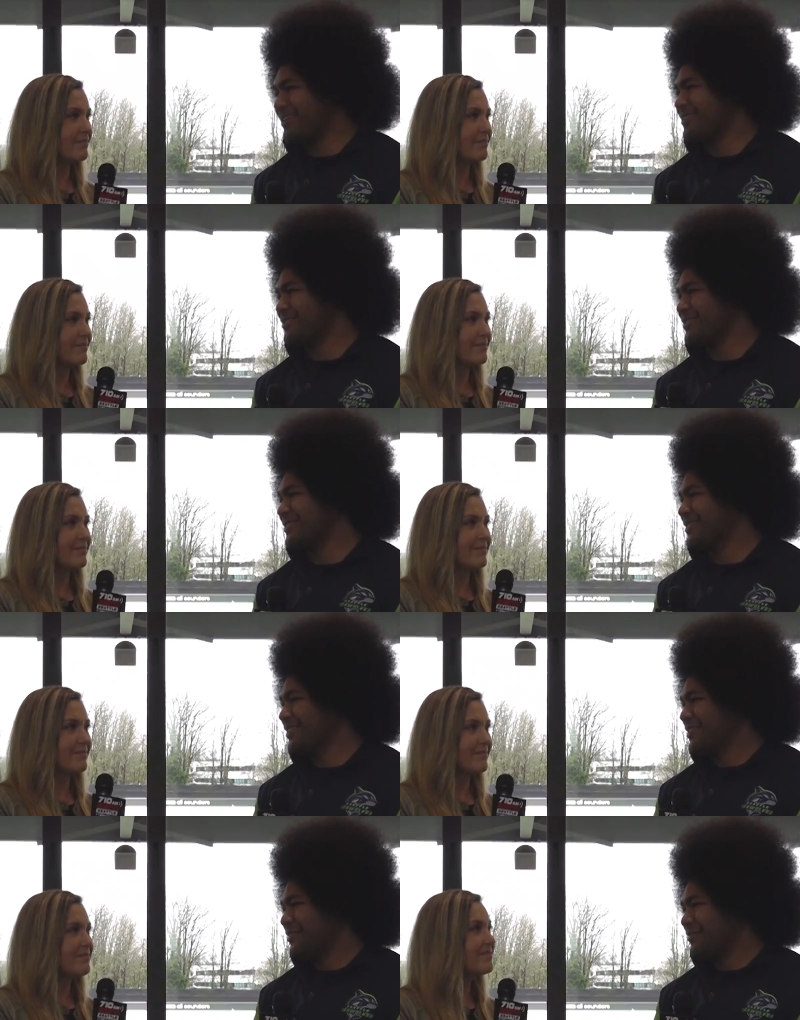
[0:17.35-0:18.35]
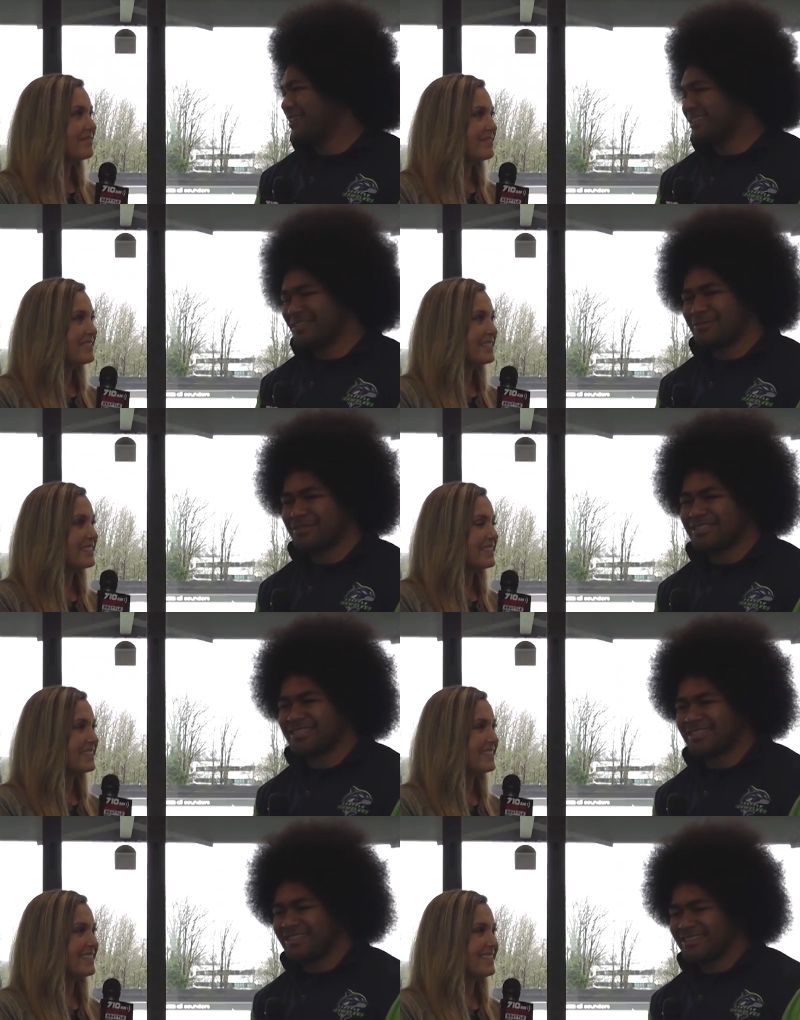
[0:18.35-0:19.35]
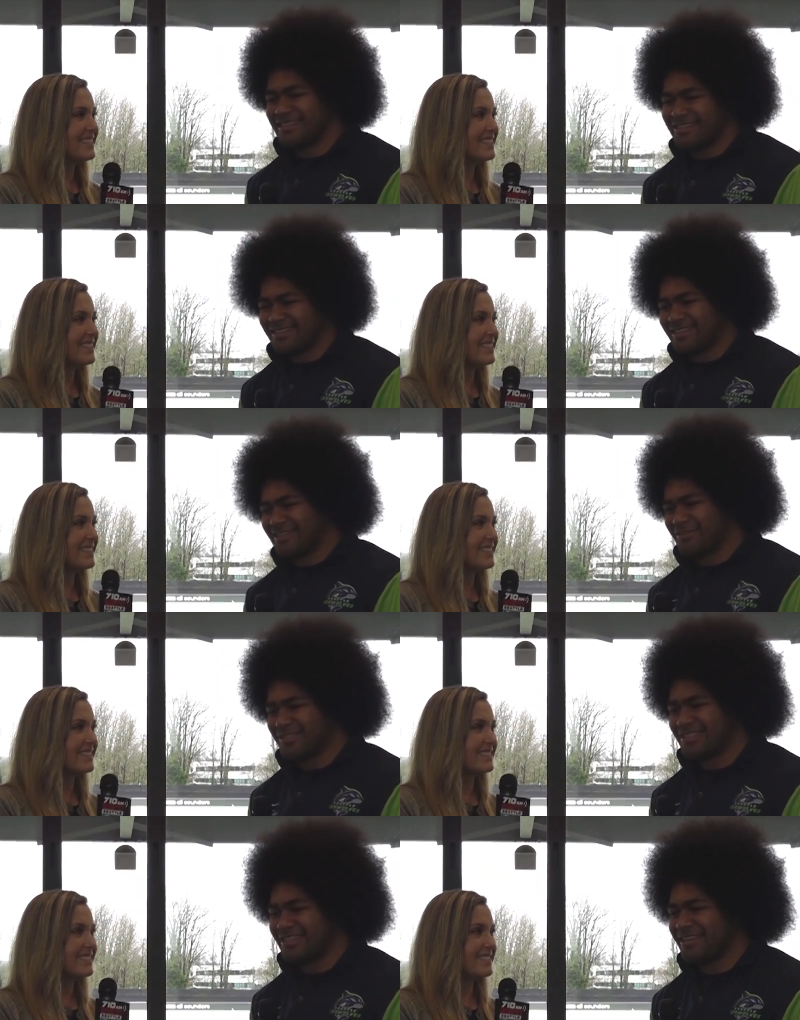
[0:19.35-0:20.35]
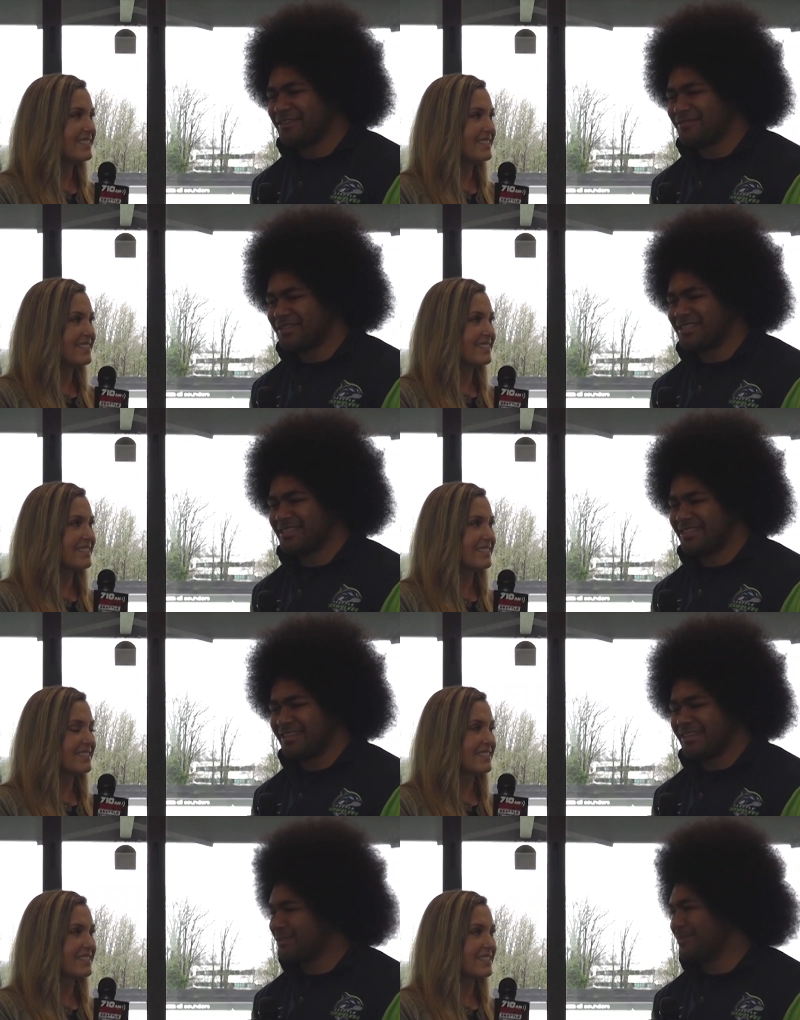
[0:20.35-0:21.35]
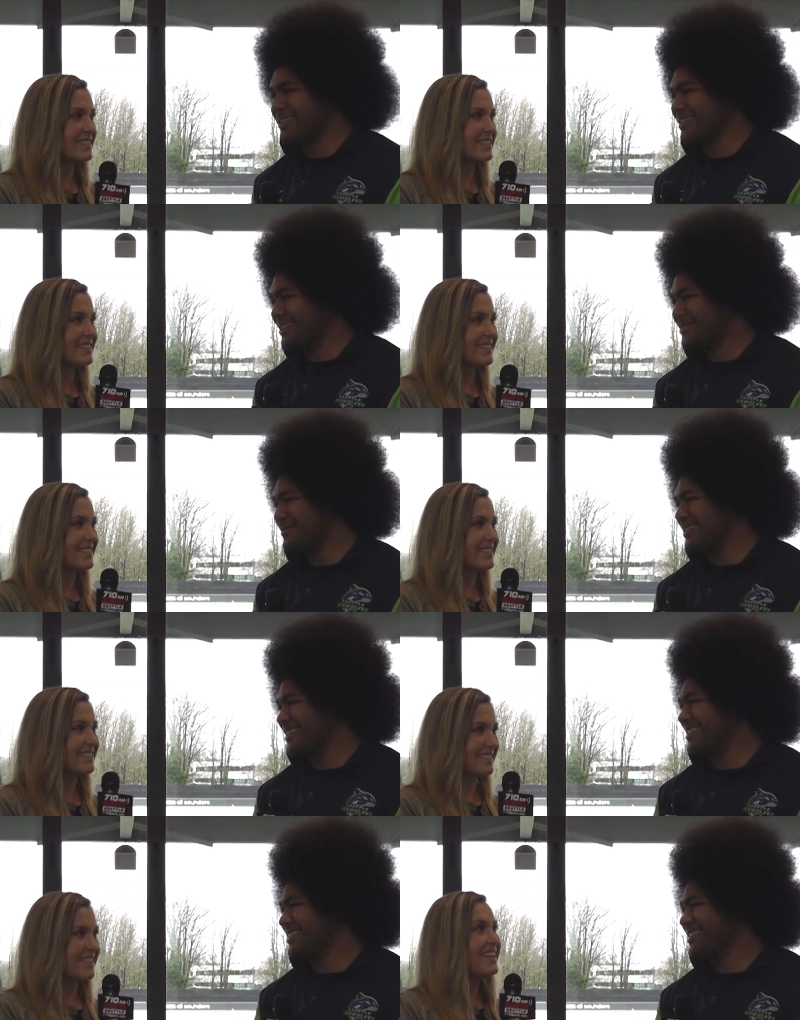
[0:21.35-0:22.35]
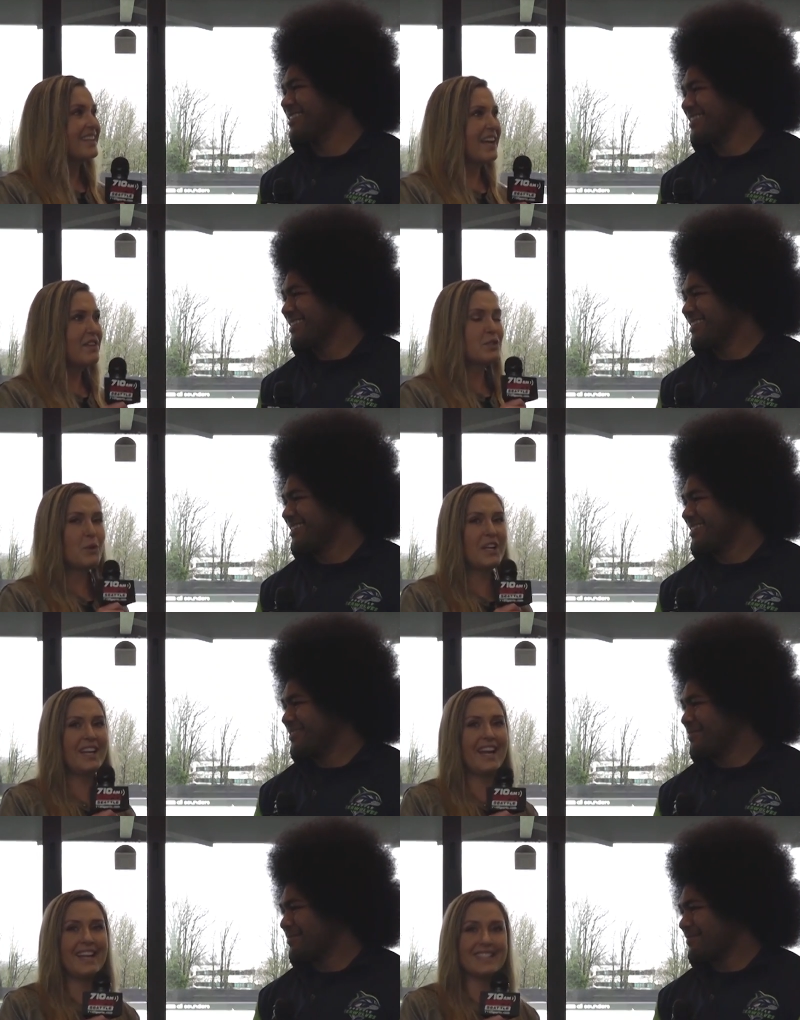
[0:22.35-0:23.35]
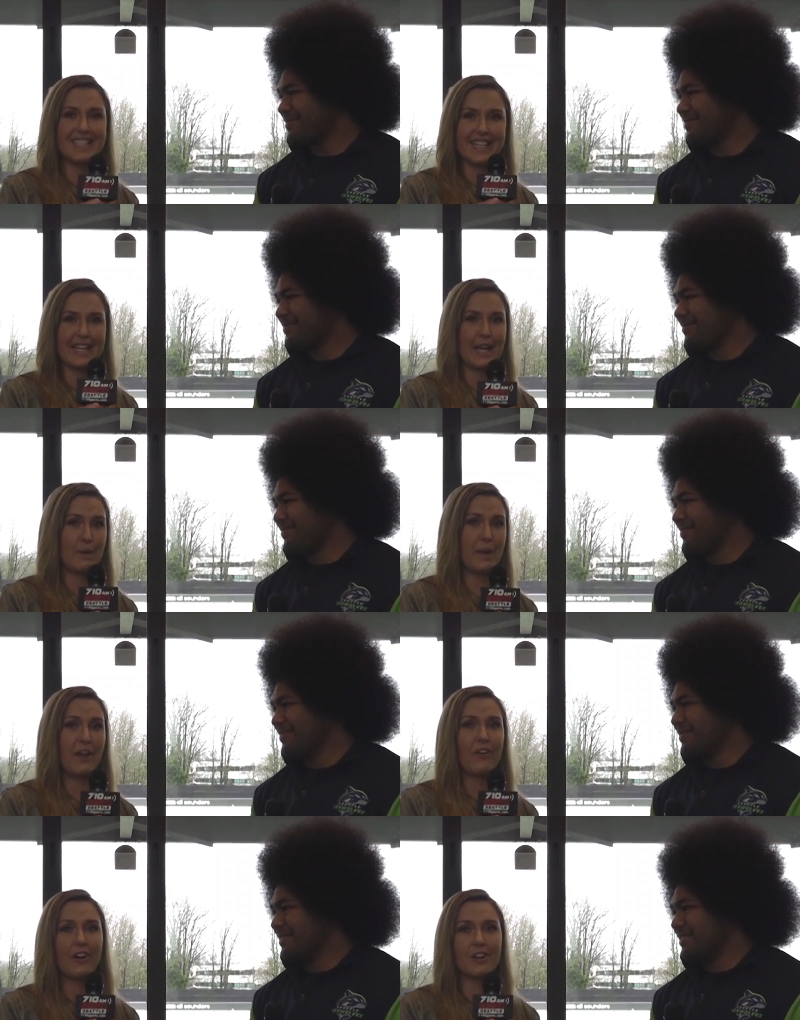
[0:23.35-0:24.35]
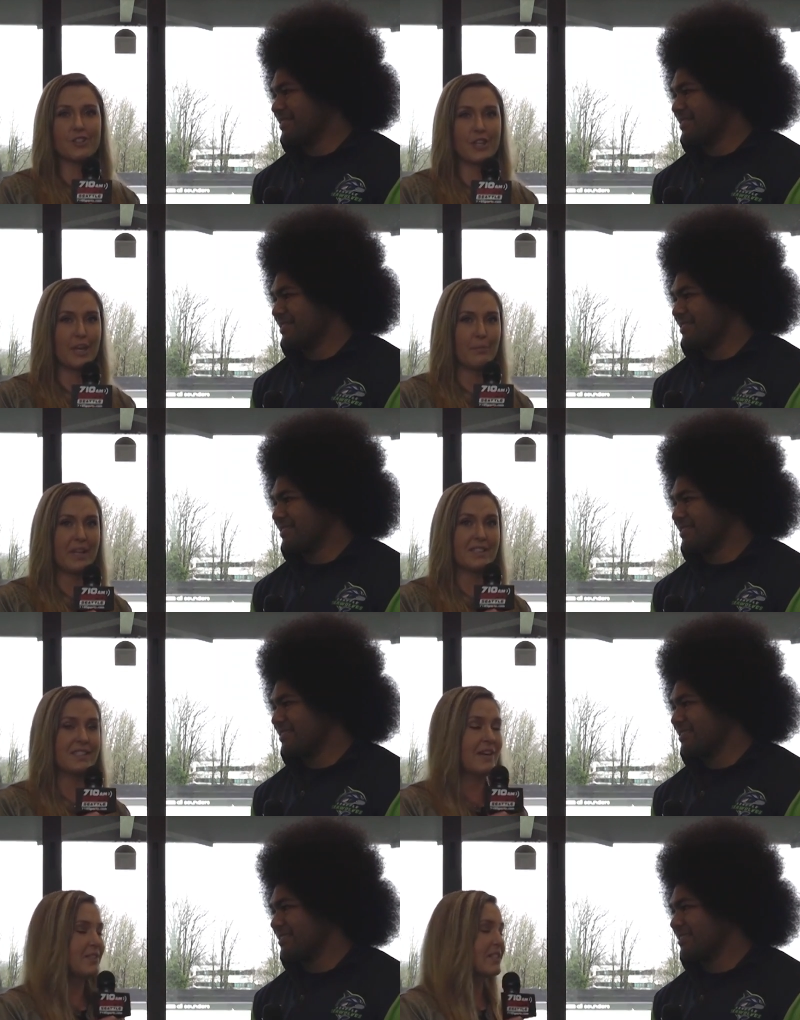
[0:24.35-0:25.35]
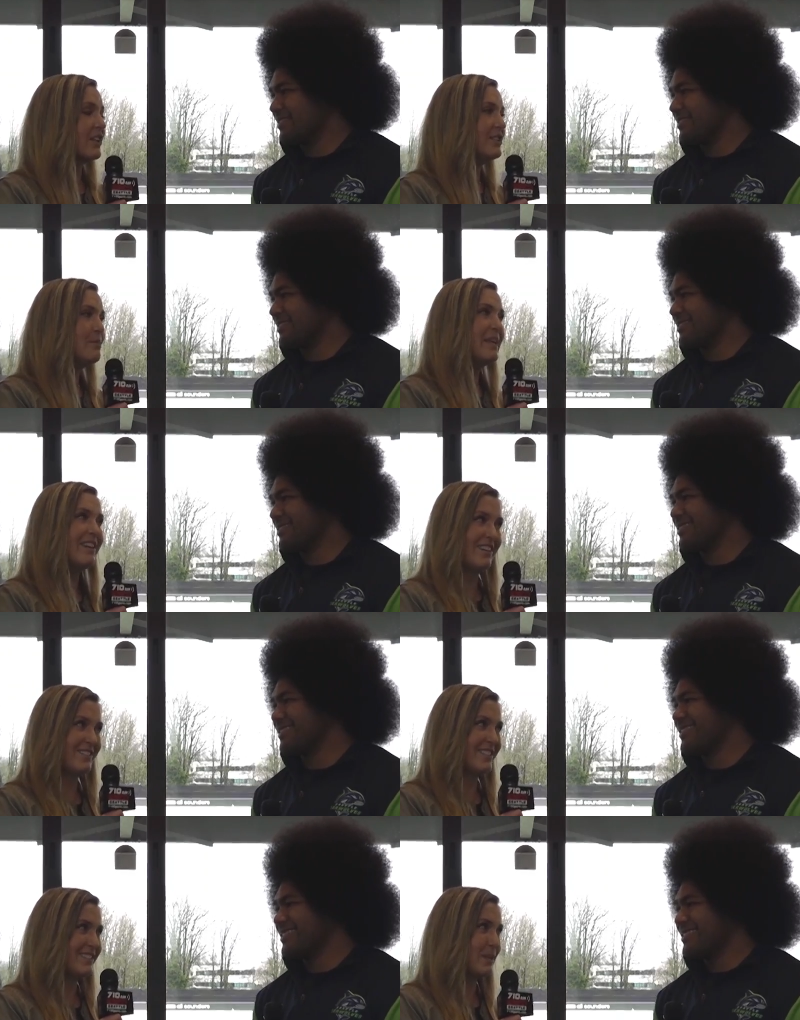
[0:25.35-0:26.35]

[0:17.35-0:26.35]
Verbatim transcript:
Speaker 1: on. So we got to see what's ahead of us and expect the unexpected.
Speaker 2: Yeah, the 2018 MLR champions. Now, it's good to be the hunted